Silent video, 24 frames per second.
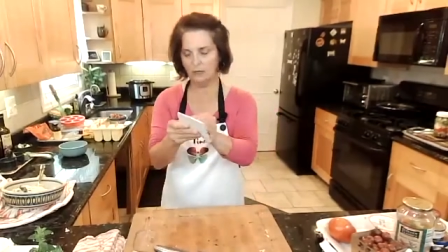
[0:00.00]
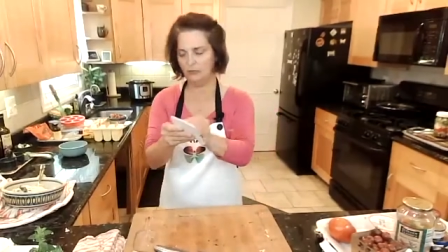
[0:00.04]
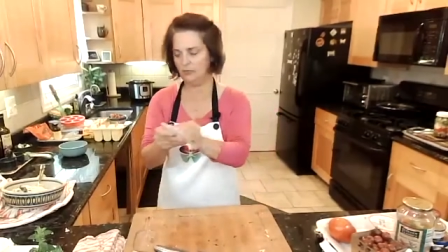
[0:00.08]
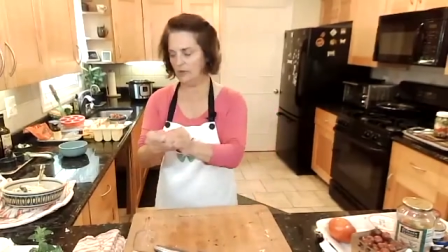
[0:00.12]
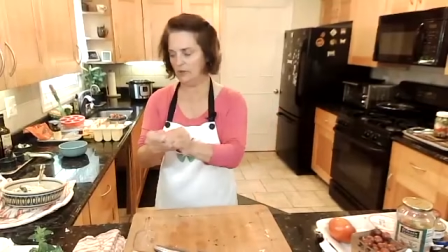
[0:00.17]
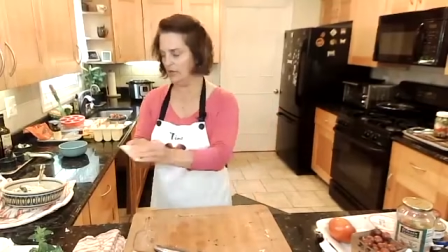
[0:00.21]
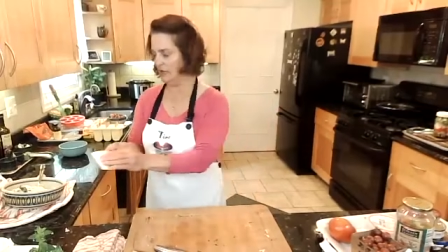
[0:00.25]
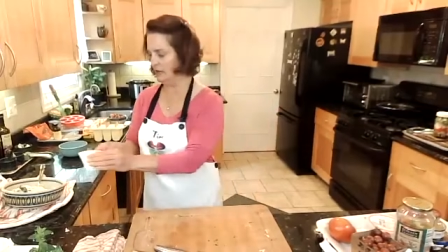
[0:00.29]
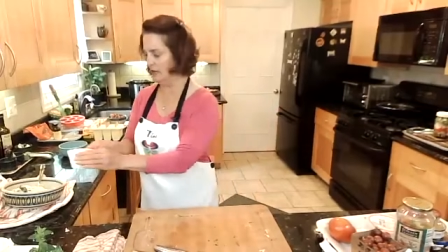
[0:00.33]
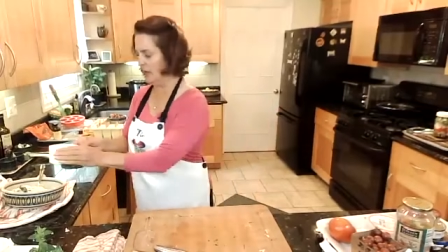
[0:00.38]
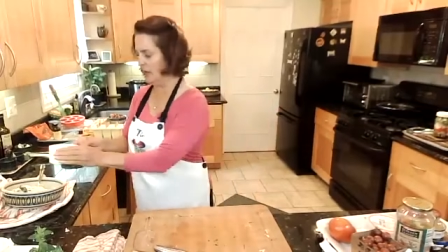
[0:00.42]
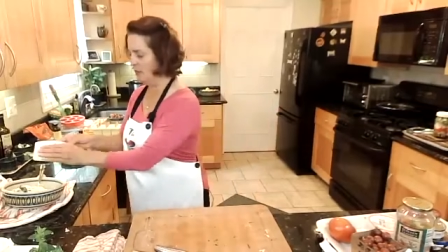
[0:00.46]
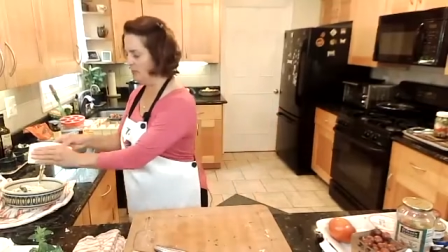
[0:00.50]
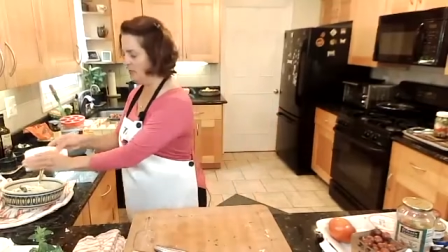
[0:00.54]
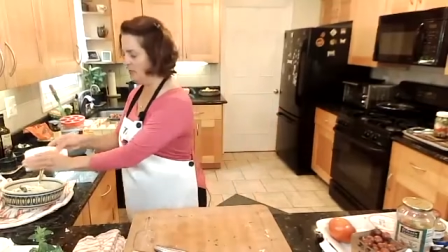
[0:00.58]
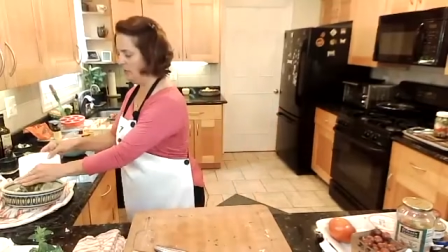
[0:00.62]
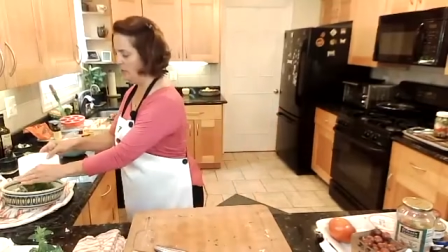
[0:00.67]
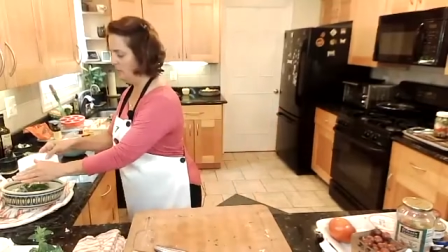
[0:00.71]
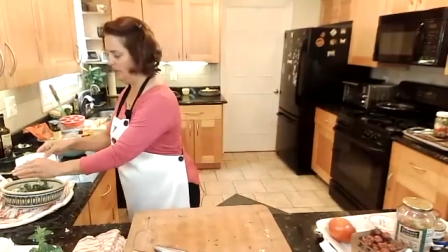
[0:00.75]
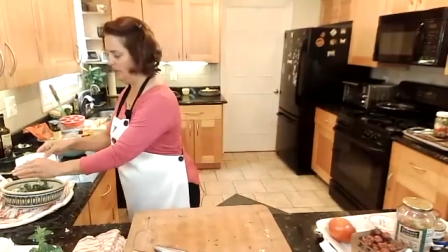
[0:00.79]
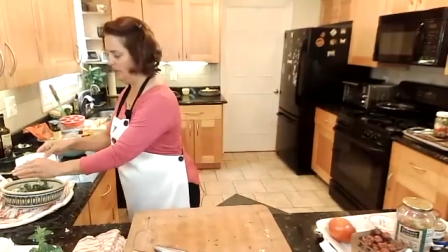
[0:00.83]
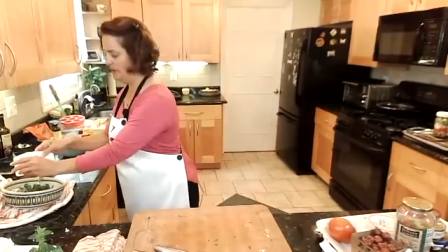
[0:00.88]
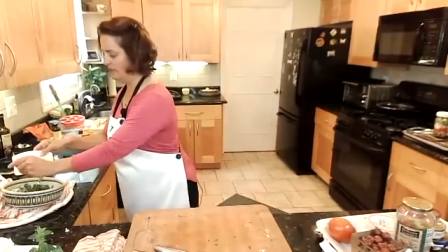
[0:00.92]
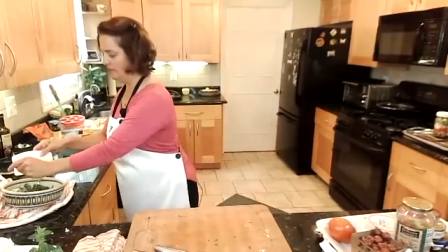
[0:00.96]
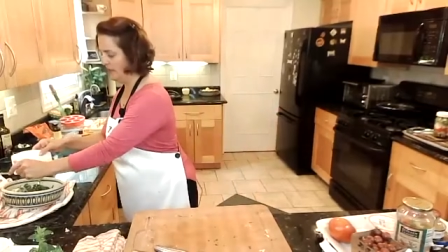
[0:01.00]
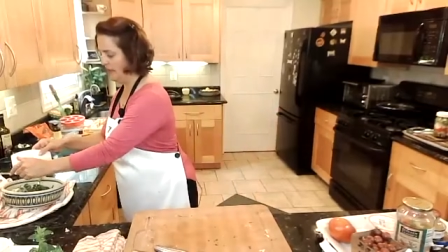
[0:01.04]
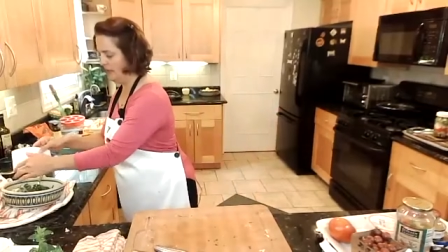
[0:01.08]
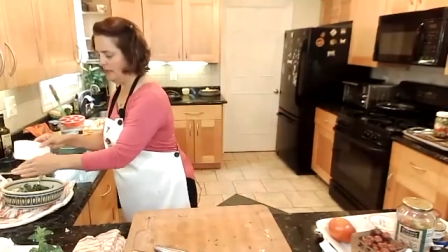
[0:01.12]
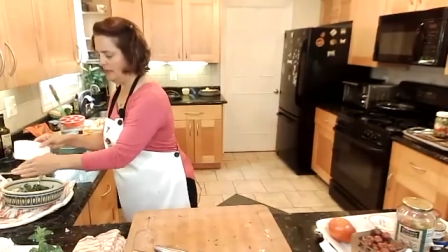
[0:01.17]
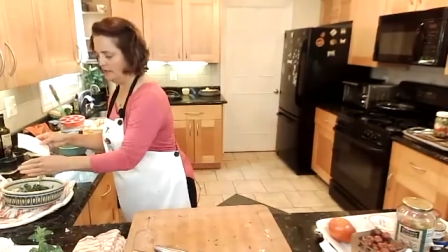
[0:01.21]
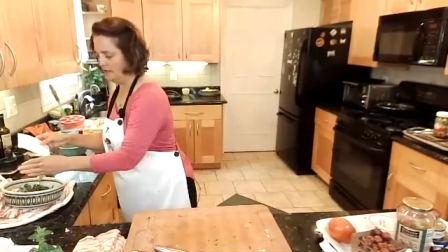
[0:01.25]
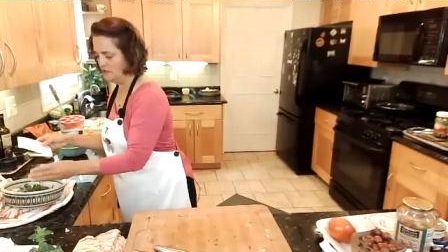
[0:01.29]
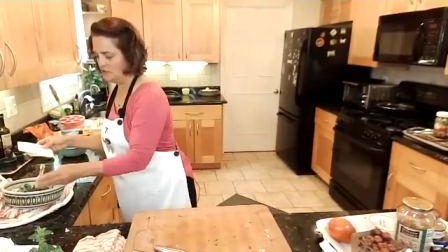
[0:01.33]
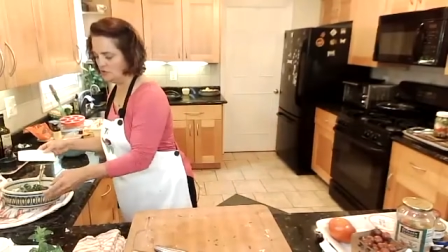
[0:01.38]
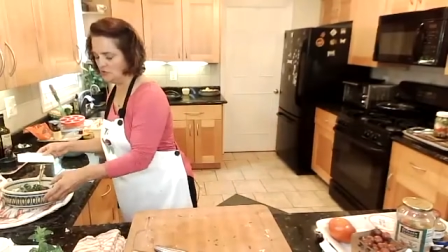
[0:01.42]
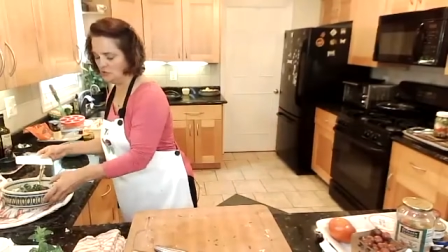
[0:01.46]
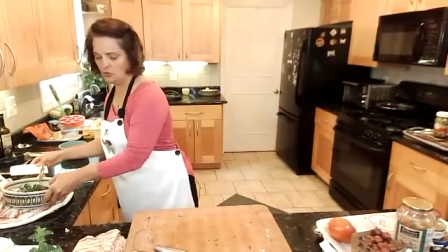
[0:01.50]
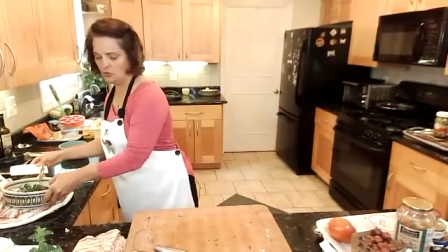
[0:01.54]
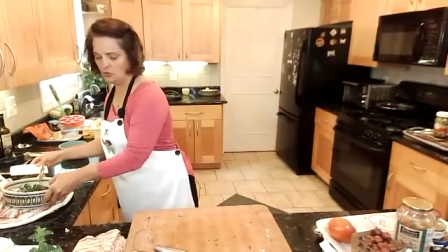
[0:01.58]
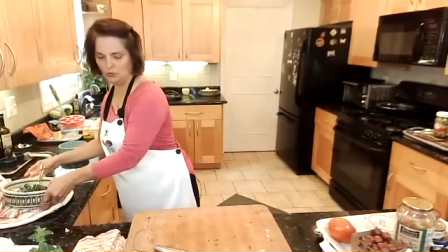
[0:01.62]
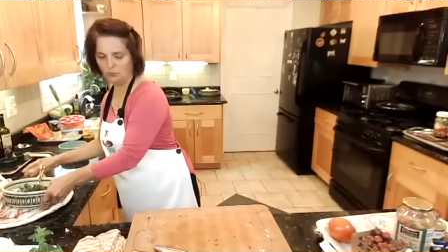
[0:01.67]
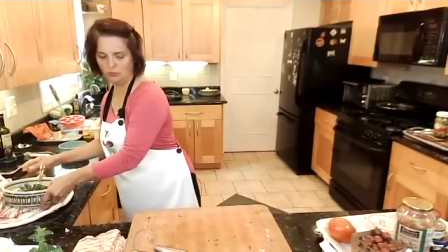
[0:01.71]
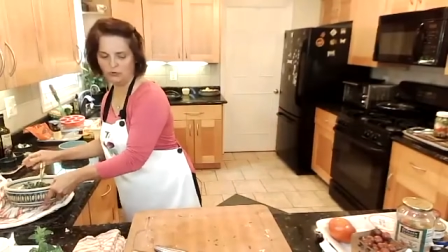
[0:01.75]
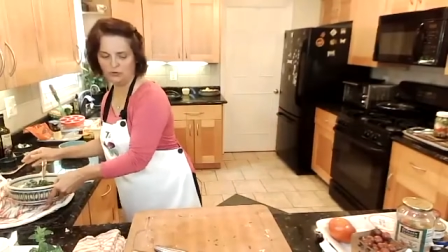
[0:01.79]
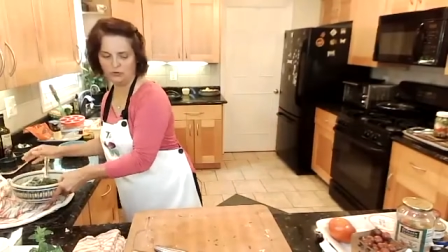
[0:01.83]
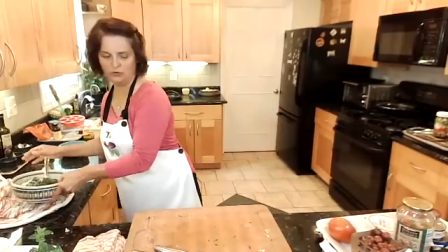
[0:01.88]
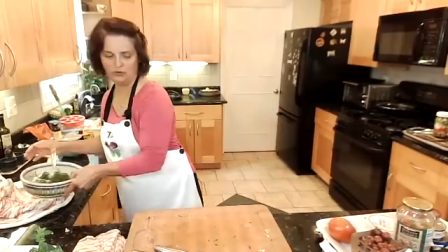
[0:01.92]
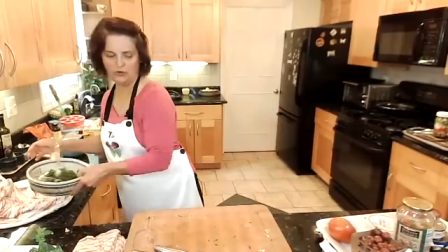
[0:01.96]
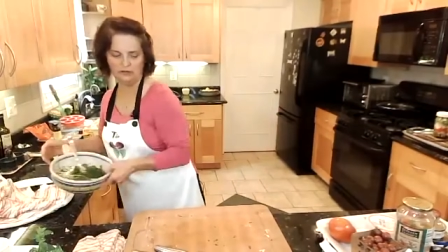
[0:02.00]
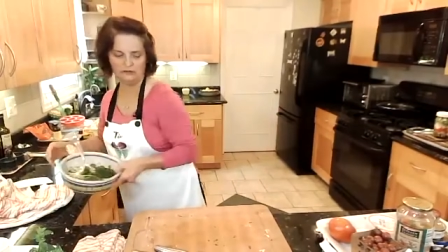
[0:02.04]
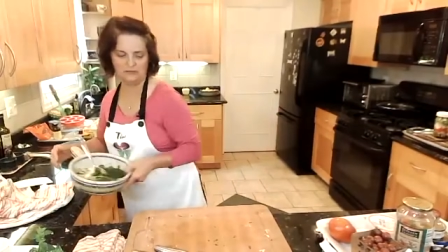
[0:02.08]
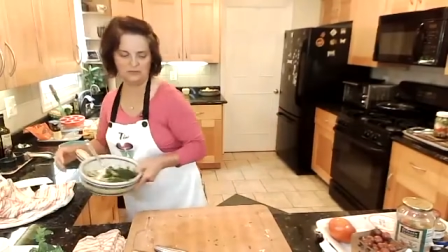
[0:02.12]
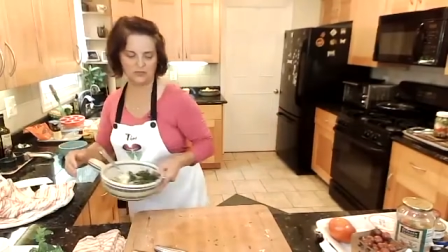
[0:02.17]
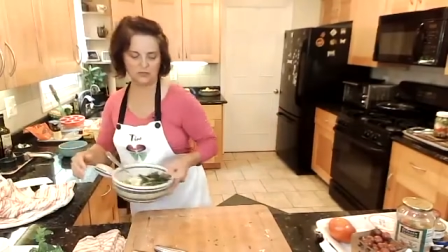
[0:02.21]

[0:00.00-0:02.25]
Pick it up with a scooper of